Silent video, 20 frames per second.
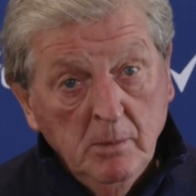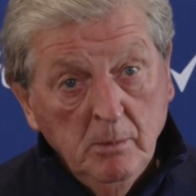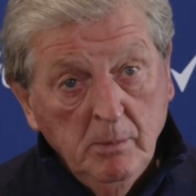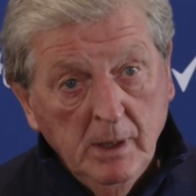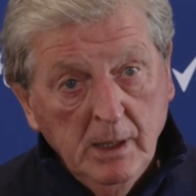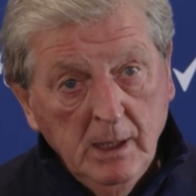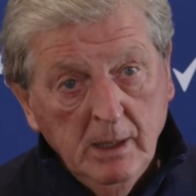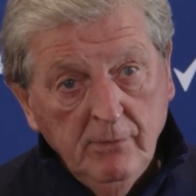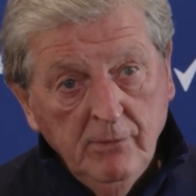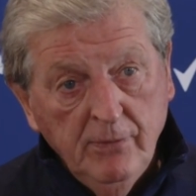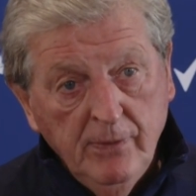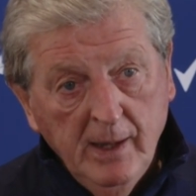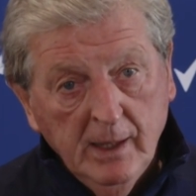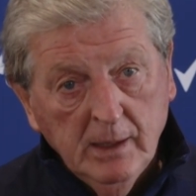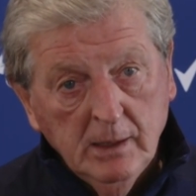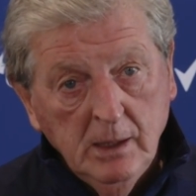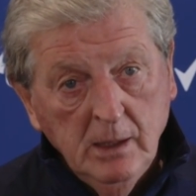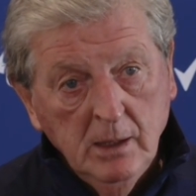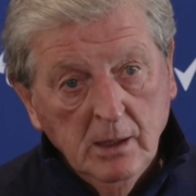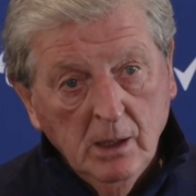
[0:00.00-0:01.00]
But in
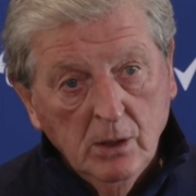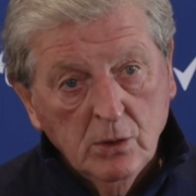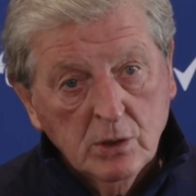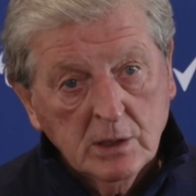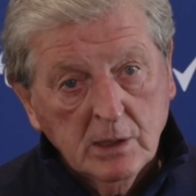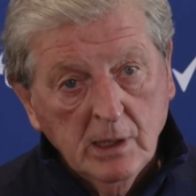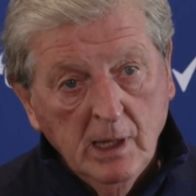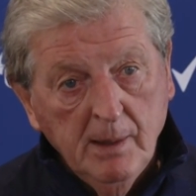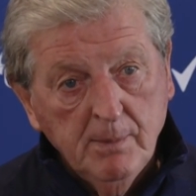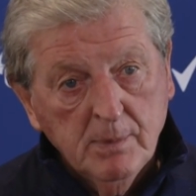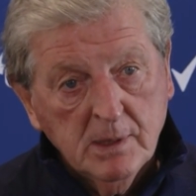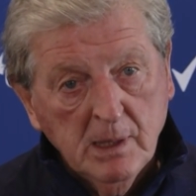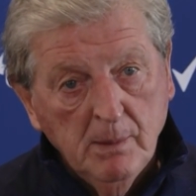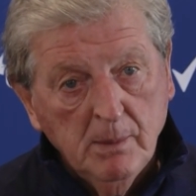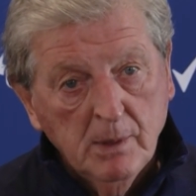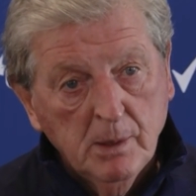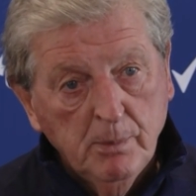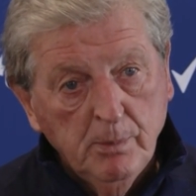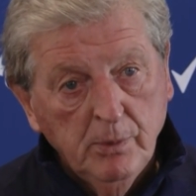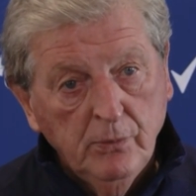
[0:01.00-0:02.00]
fact, in those games,
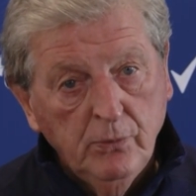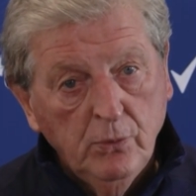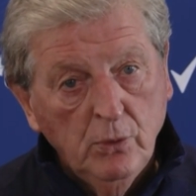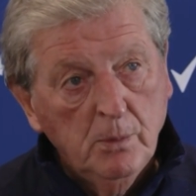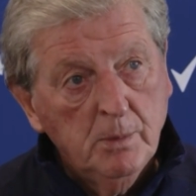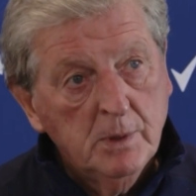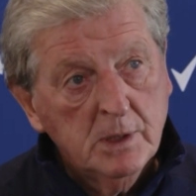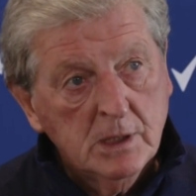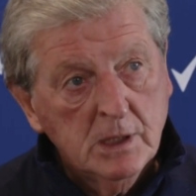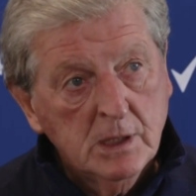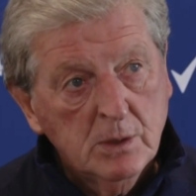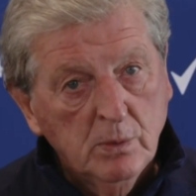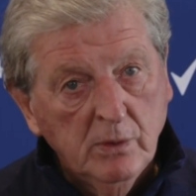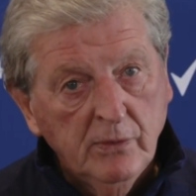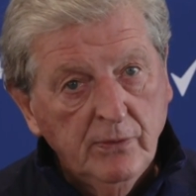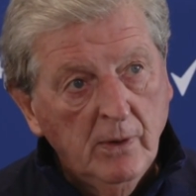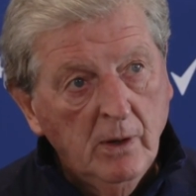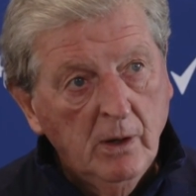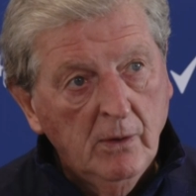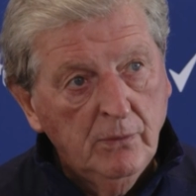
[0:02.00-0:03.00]
some of the performances
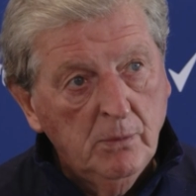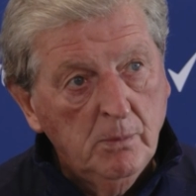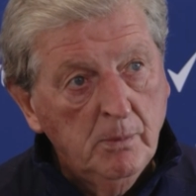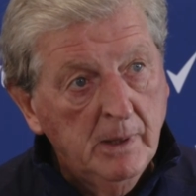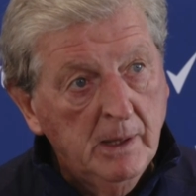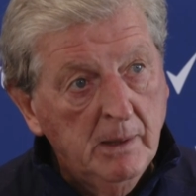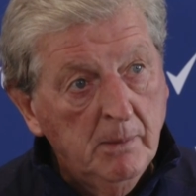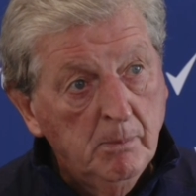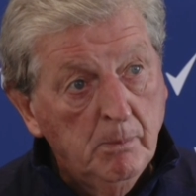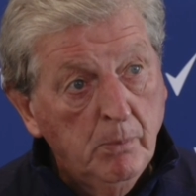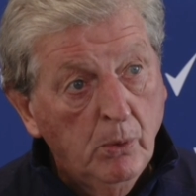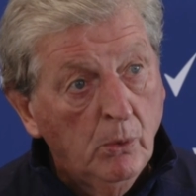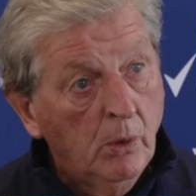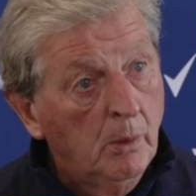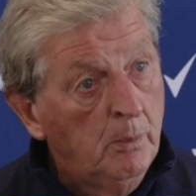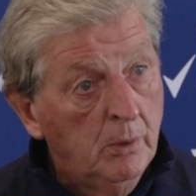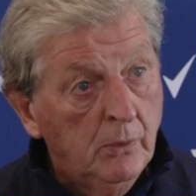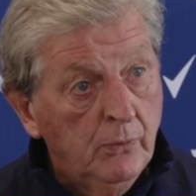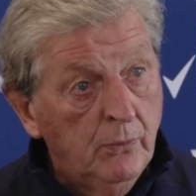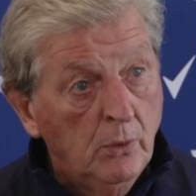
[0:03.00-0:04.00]
were far from being
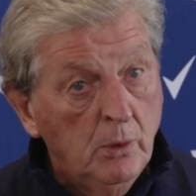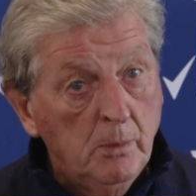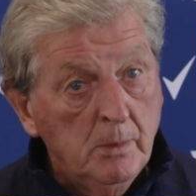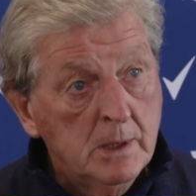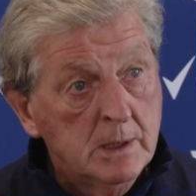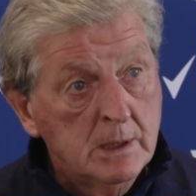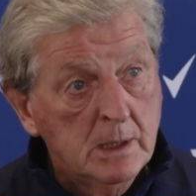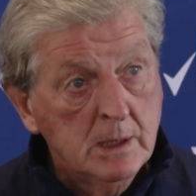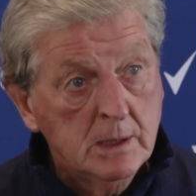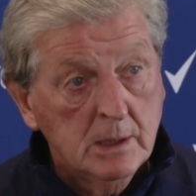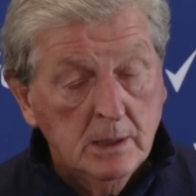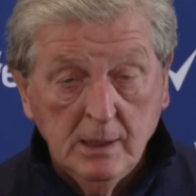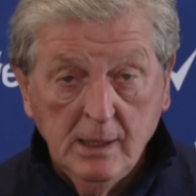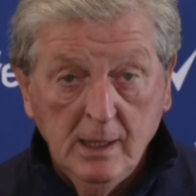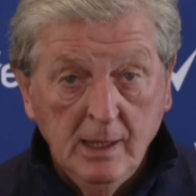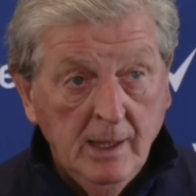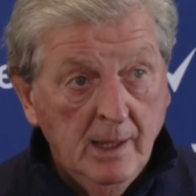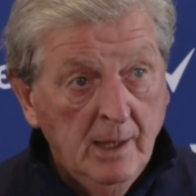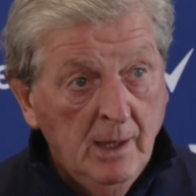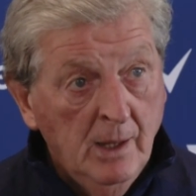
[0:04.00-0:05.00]
poor performances.
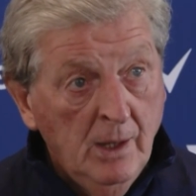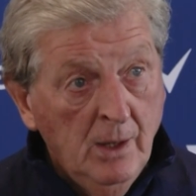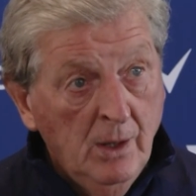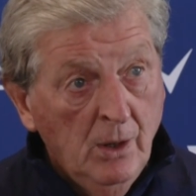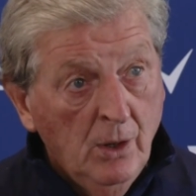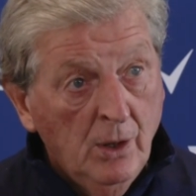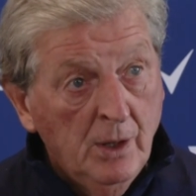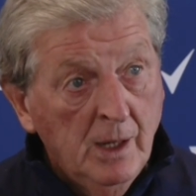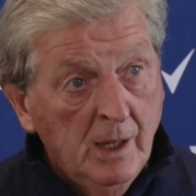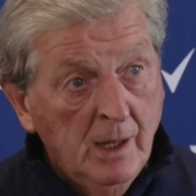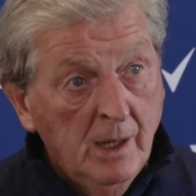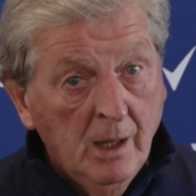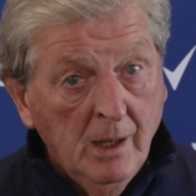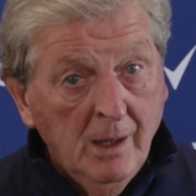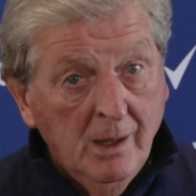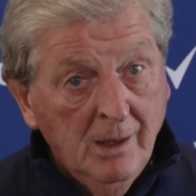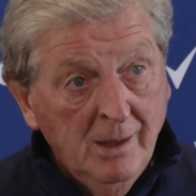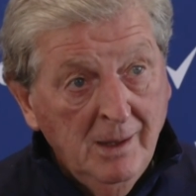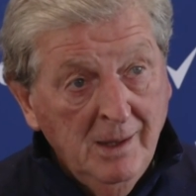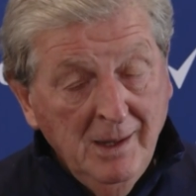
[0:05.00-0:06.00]
And on
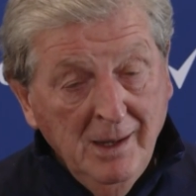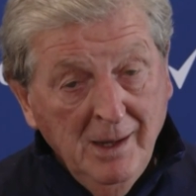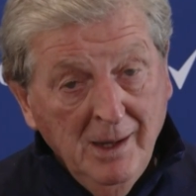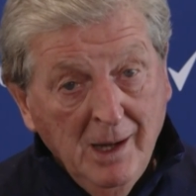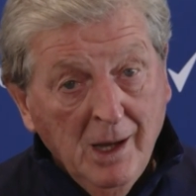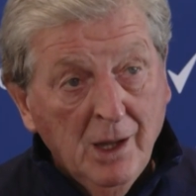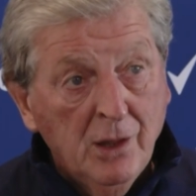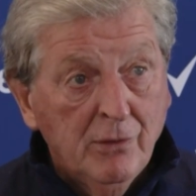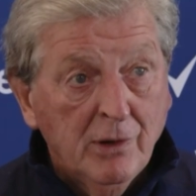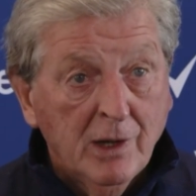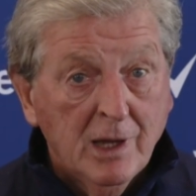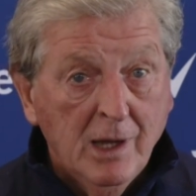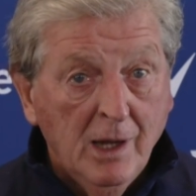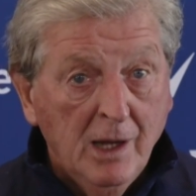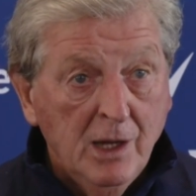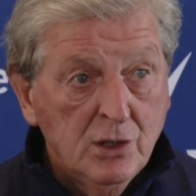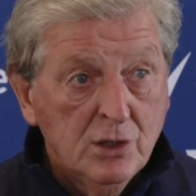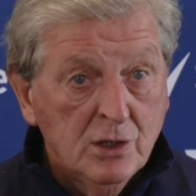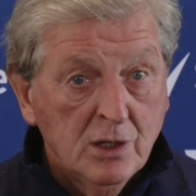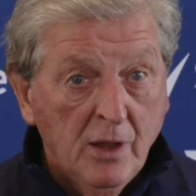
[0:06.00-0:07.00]
a, other
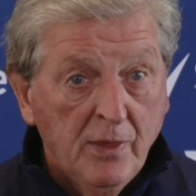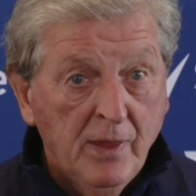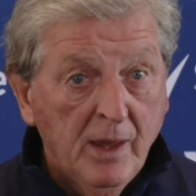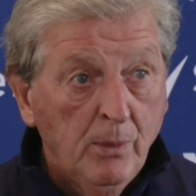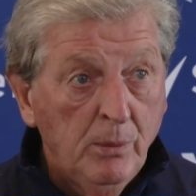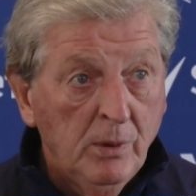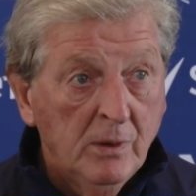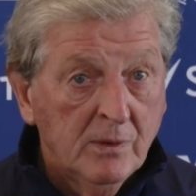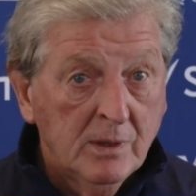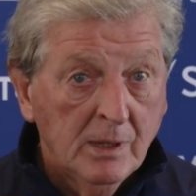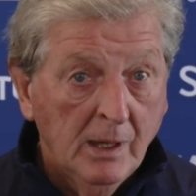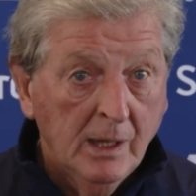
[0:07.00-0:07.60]
occasions, I think we'd have